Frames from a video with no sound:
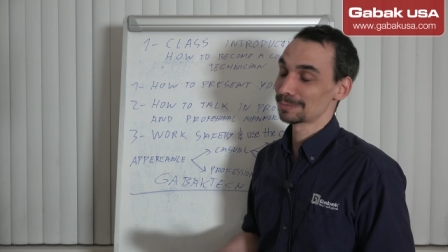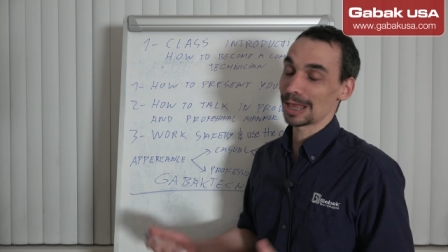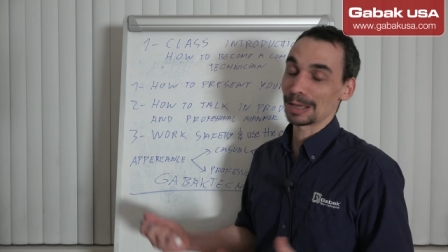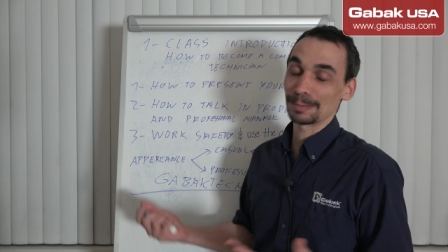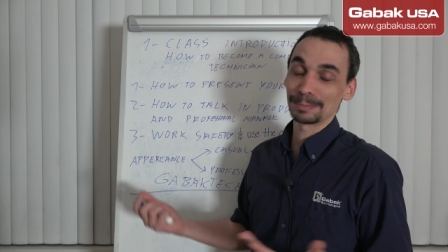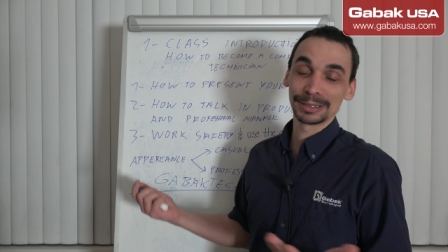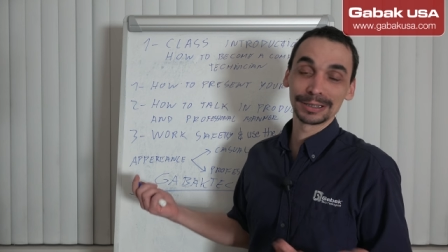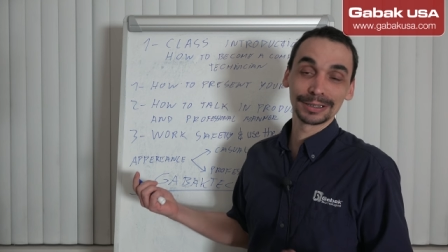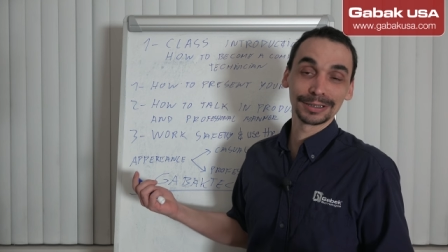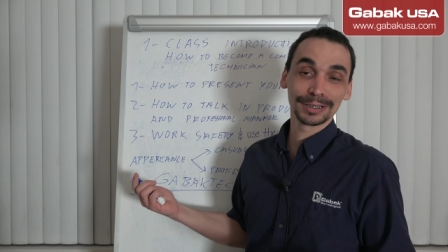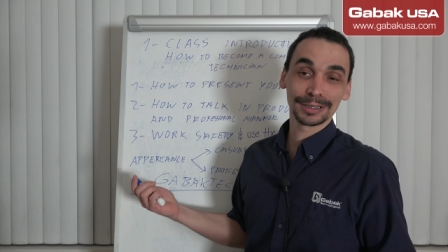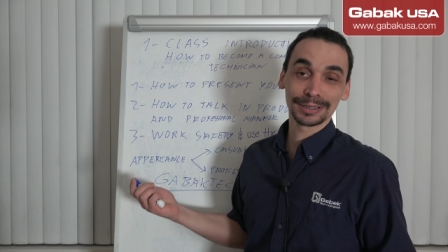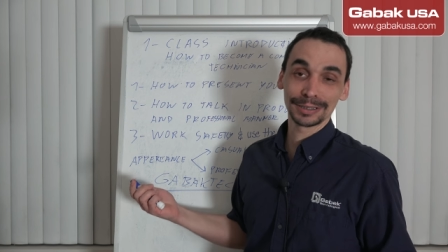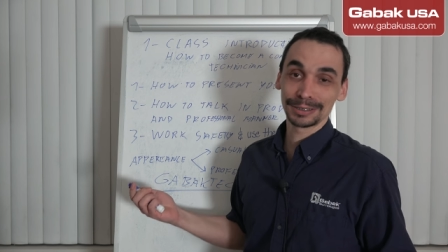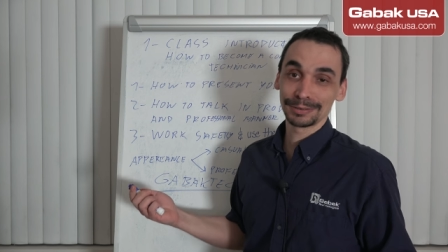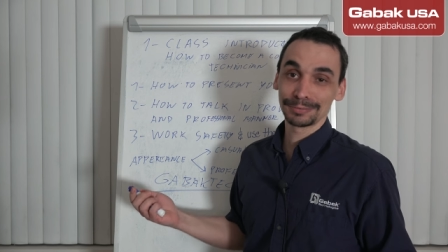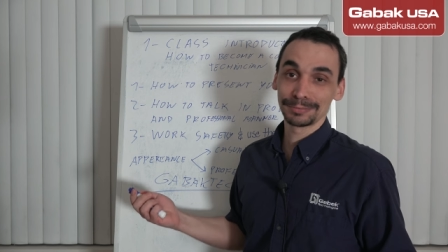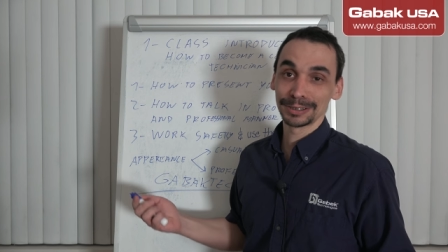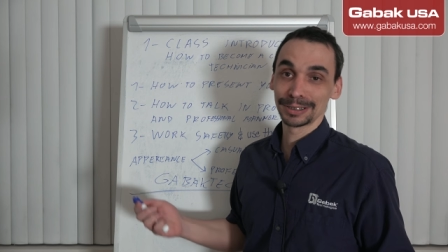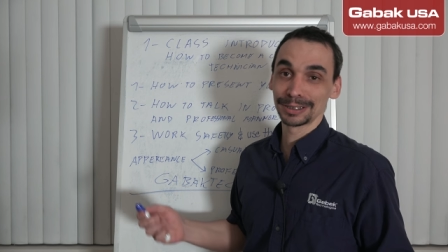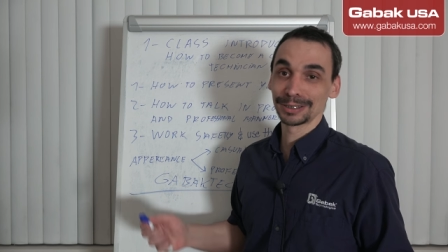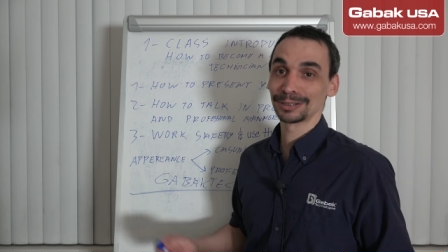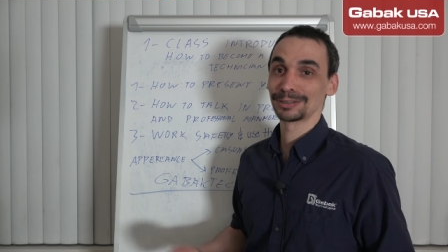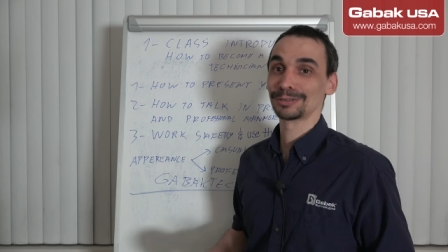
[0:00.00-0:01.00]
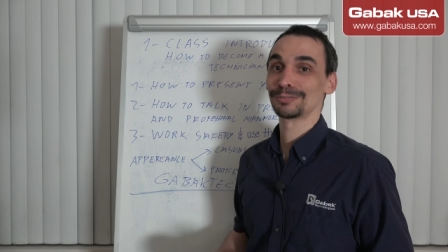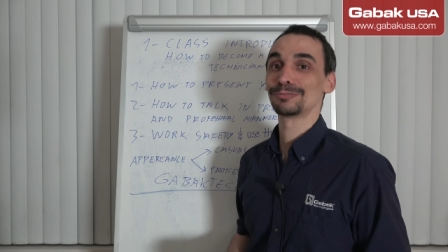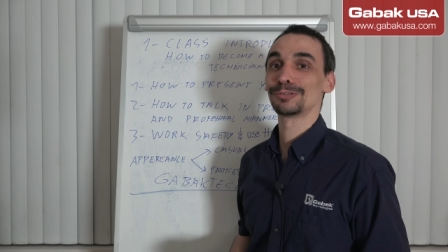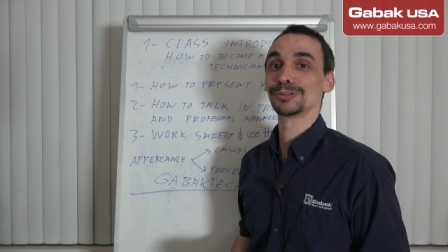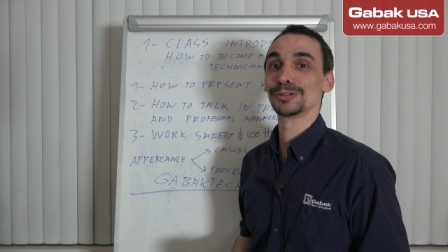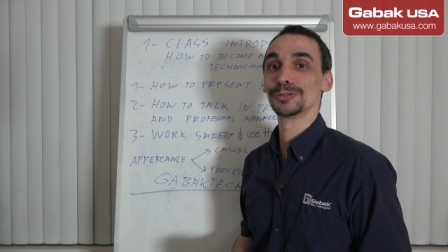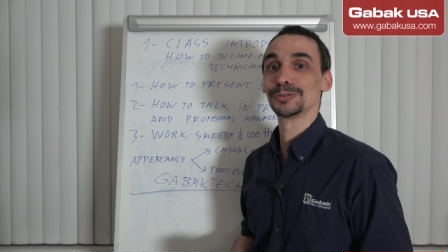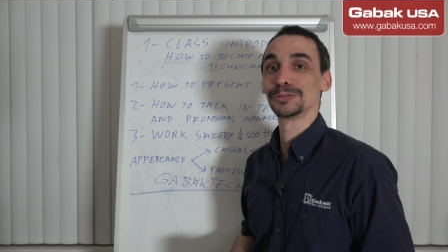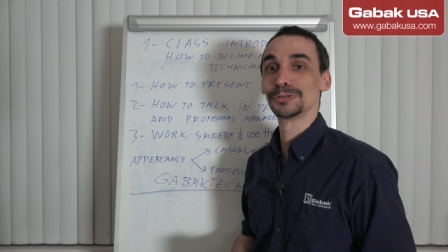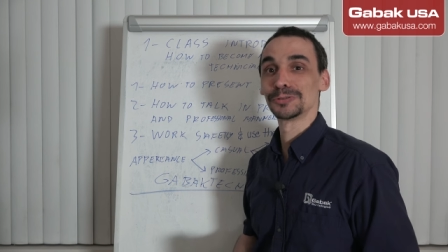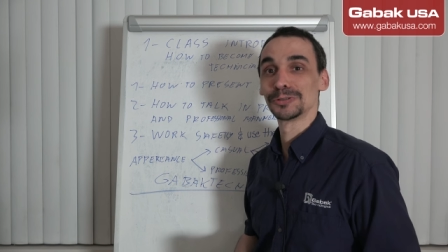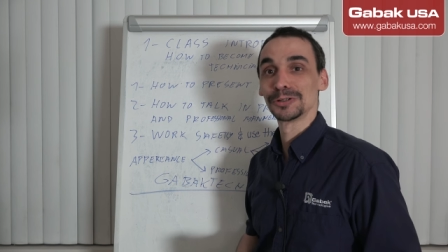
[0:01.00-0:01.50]
I mean, even if
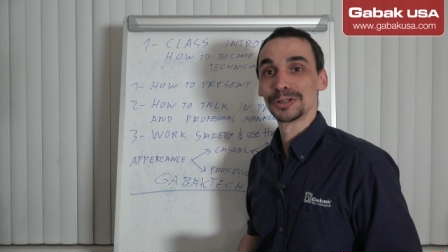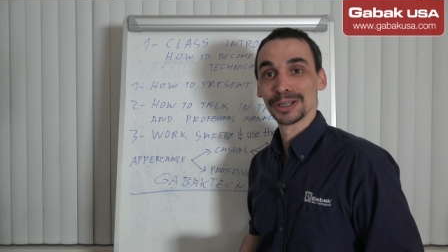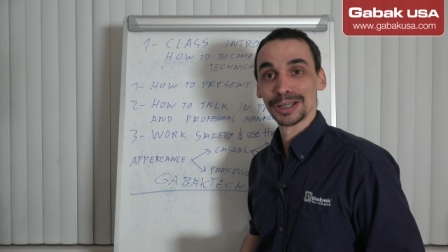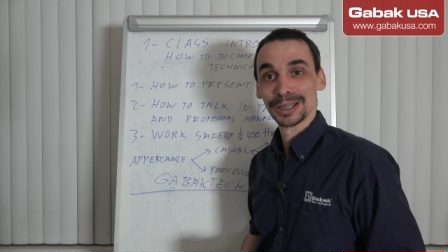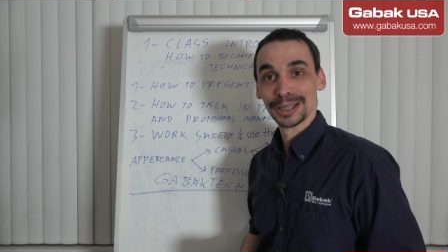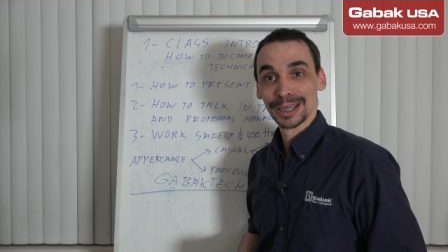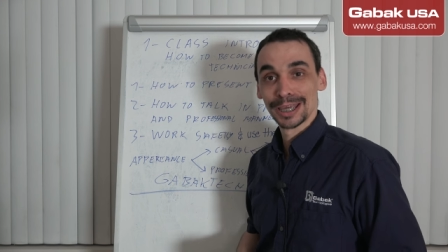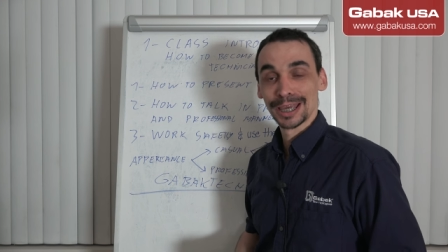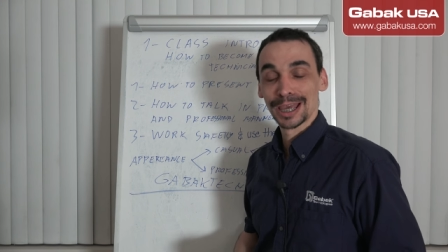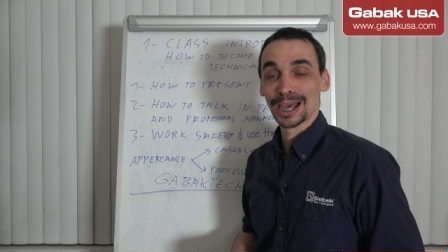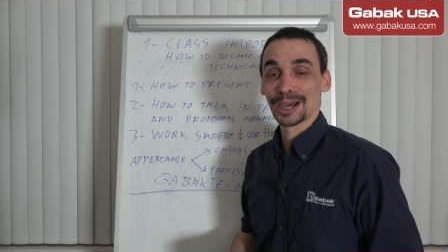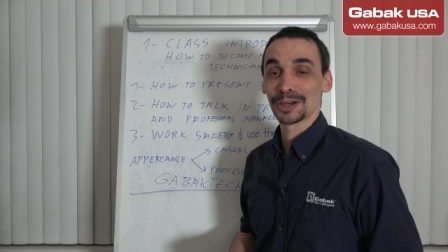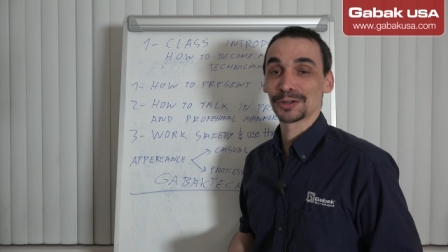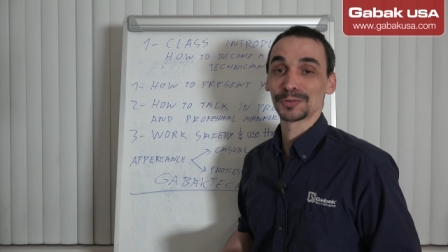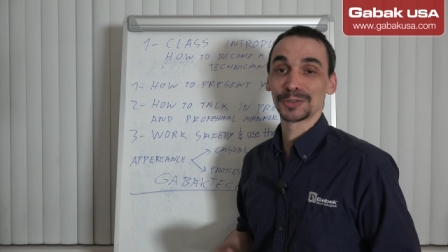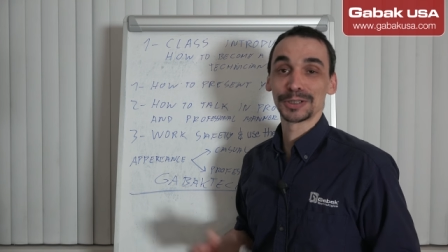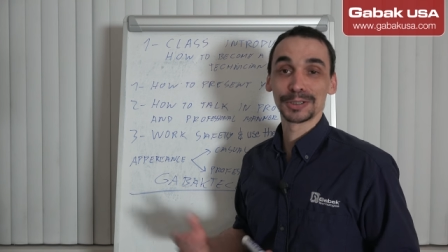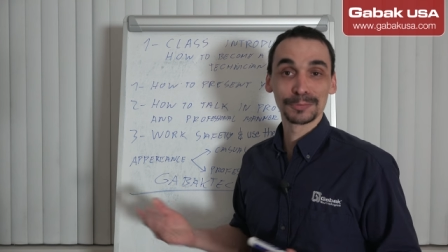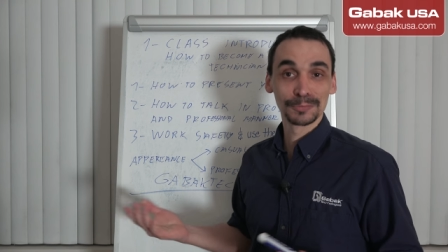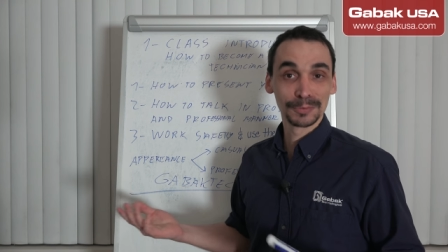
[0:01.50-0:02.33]
you agree